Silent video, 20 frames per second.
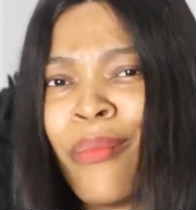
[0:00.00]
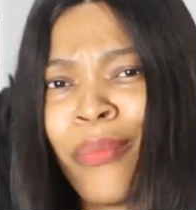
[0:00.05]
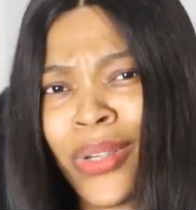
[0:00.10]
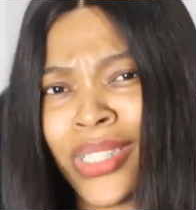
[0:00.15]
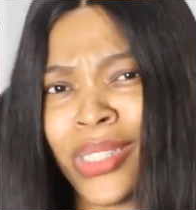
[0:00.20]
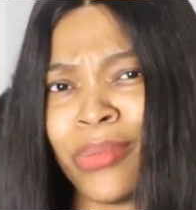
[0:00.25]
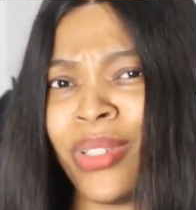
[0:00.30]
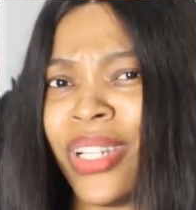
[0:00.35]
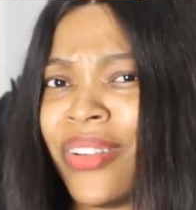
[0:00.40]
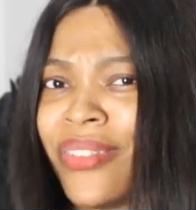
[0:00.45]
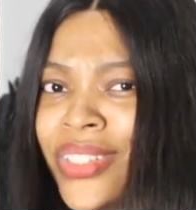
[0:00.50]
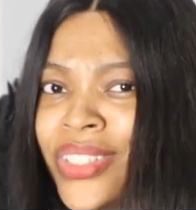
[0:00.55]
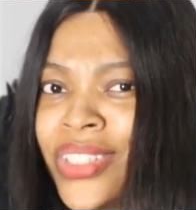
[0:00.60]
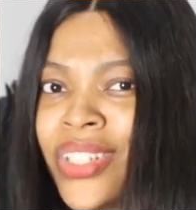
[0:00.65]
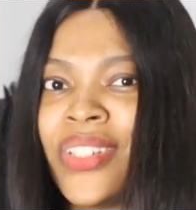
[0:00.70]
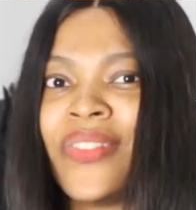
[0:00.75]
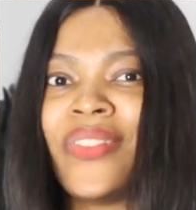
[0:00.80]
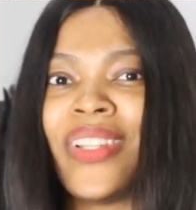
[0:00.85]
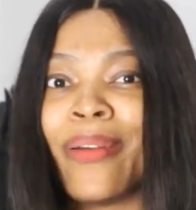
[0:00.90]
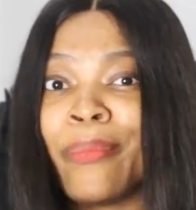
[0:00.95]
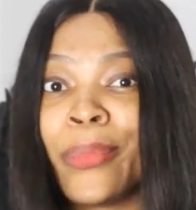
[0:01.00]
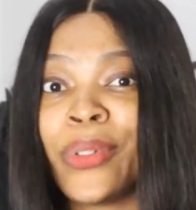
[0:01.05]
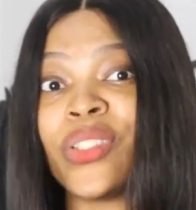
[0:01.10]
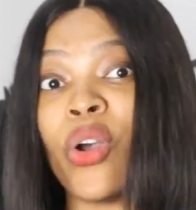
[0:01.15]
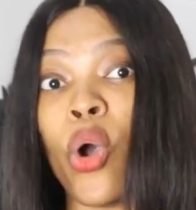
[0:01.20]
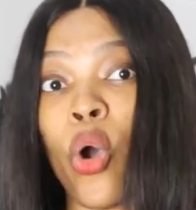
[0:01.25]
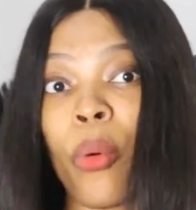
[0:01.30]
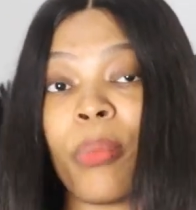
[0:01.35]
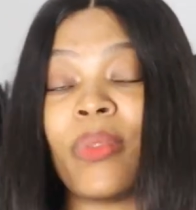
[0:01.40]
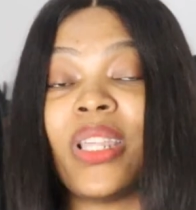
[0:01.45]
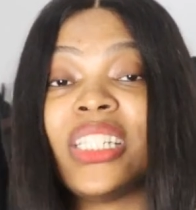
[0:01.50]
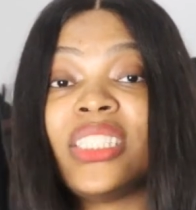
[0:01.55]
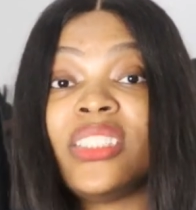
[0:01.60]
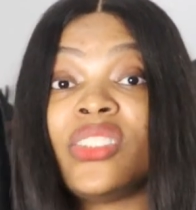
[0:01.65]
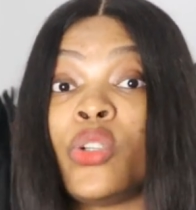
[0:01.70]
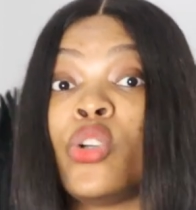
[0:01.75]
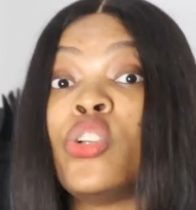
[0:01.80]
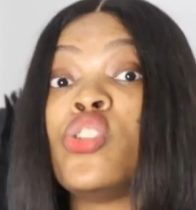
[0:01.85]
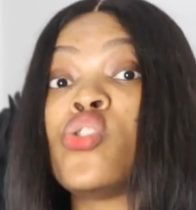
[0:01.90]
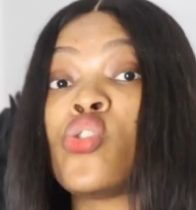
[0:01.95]
possible eviction, if they are both up, that
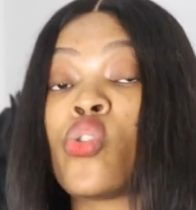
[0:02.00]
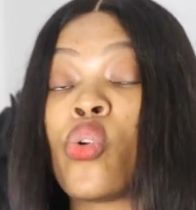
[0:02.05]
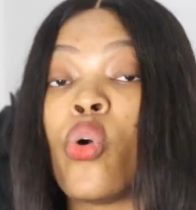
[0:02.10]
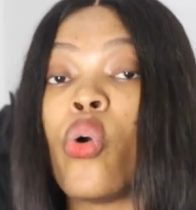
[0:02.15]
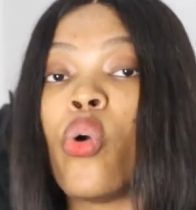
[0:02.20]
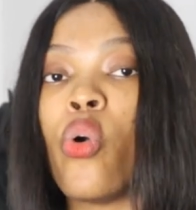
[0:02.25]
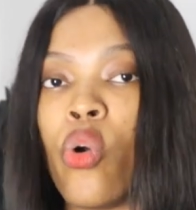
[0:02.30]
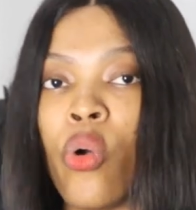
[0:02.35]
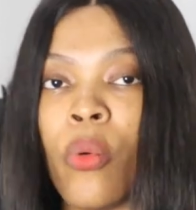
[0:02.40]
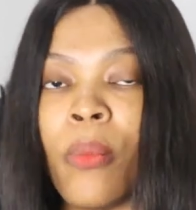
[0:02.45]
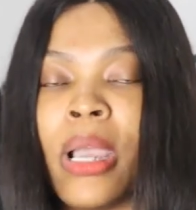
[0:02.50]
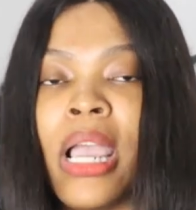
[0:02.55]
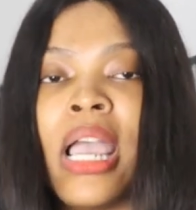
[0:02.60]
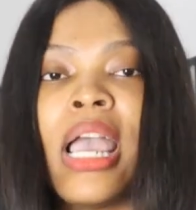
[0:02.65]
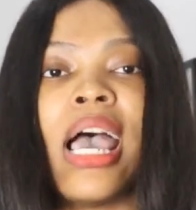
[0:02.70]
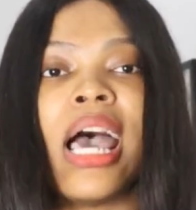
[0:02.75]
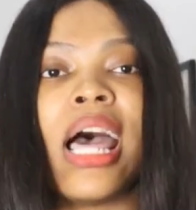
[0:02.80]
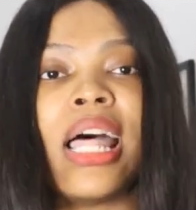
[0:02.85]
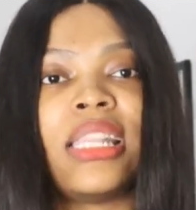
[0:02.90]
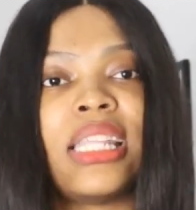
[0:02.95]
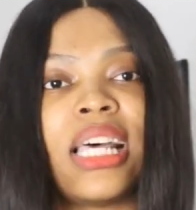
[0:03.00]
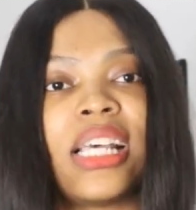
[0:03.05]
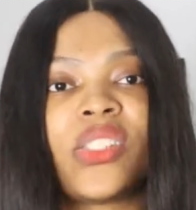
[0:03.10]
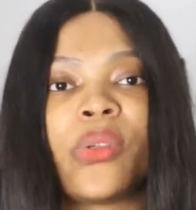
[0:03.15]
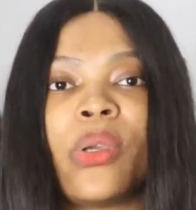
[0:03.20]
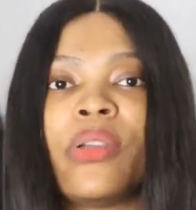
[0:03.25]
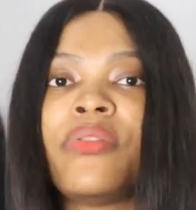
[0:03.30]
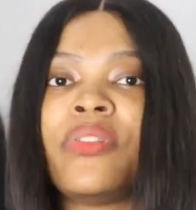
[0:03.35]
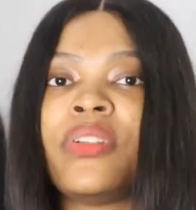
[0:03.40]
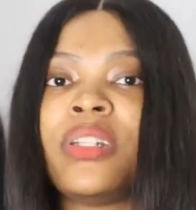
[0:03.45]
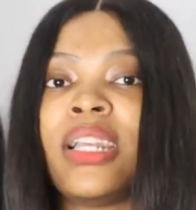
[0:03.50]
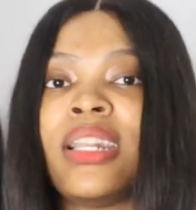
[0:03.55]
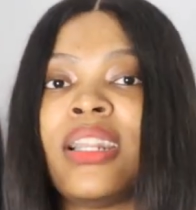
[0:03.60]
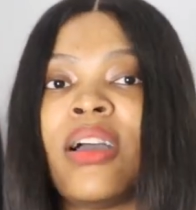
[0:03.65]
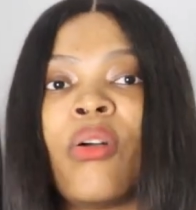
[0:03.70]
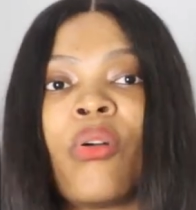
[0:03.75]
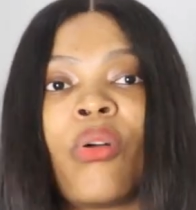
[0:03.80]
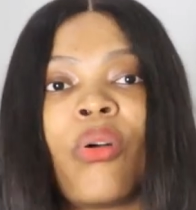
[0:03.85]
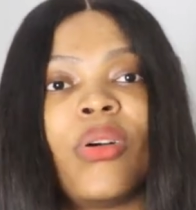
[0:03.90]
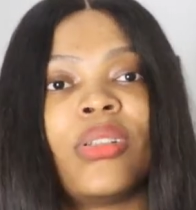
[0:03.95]
she's going to go home. And that's when Phyna
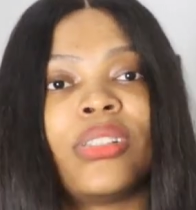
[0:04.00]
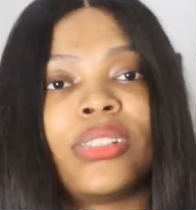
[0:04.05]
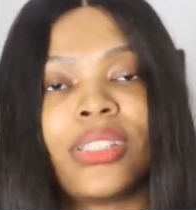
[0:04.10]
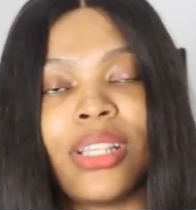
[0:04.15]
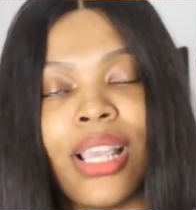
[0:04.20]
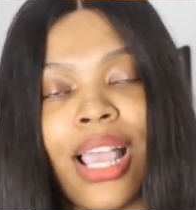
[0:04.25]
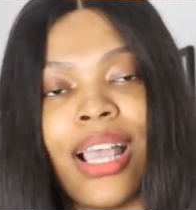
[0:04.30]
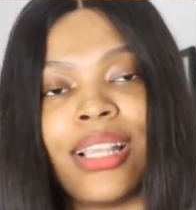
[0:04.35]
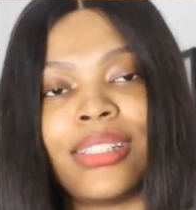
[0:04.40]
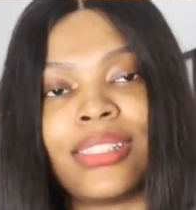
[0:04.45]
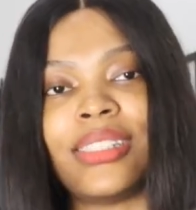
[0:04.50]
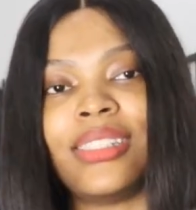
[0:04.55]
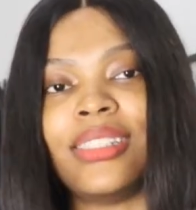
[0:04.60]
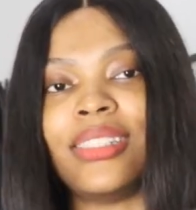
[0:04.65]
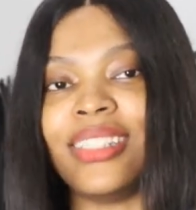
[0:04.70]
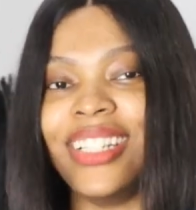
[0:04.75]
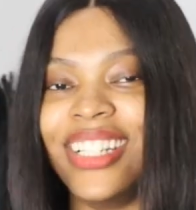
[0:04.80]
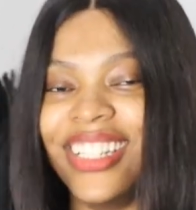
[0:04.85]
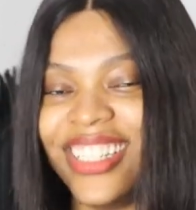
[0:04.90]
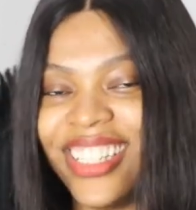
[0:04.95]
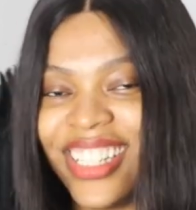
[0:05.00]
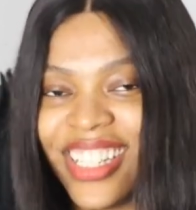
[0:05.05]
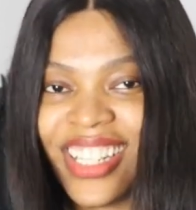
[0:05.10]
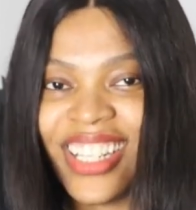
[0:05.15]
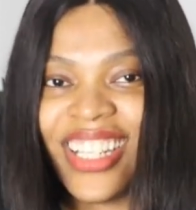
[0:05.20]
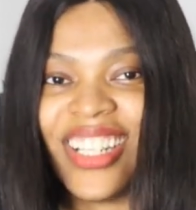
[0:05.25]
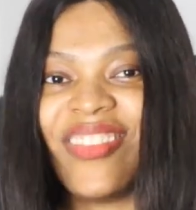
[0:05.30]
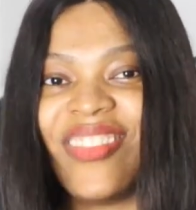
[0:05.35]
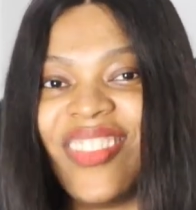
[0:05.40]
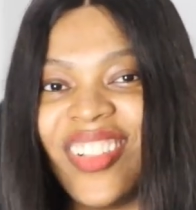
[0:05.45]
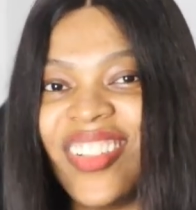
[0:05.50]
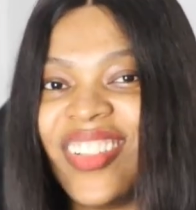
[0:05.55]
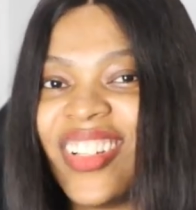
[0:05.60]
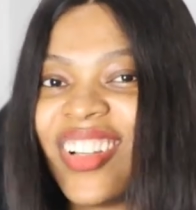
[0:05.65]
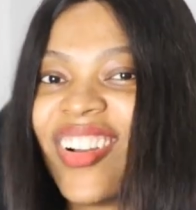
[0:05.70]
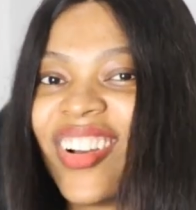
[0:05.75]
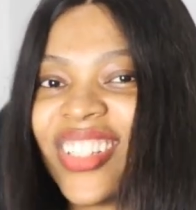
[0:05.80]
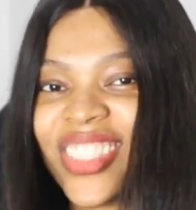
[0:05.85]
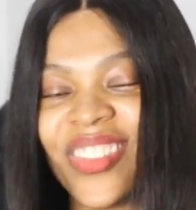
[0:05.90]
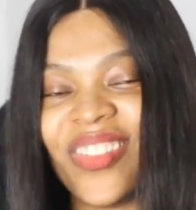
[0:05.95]
now got, as in, he
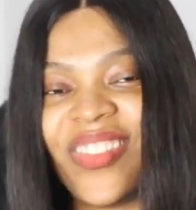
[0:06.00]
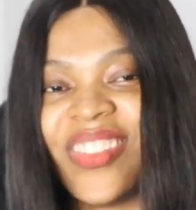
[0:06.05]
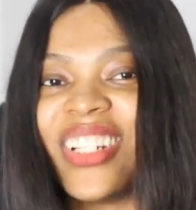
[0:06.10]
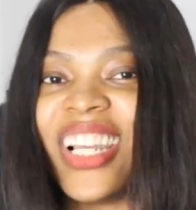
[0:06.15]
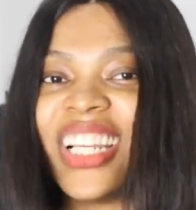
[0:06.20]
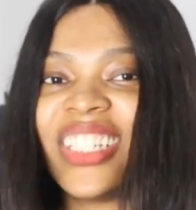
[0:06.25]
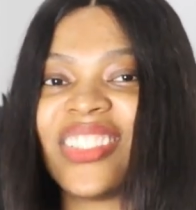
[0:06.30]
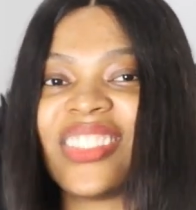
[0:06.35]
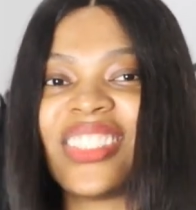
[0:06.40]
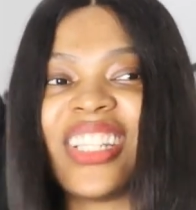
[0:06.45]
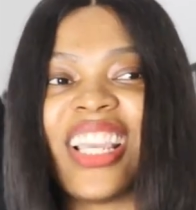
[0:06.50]
really got to Phyna. She